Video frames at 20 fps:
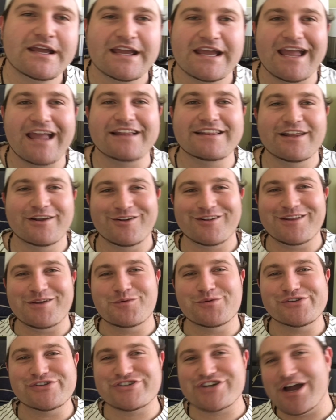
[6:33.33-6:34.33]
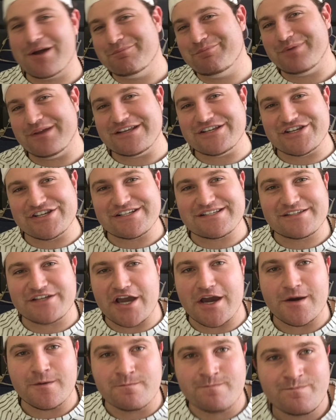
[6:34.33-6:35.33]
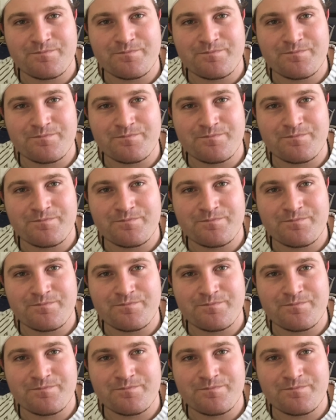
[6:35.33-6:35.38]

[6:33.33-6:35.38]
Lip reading: It literally will jump and just go.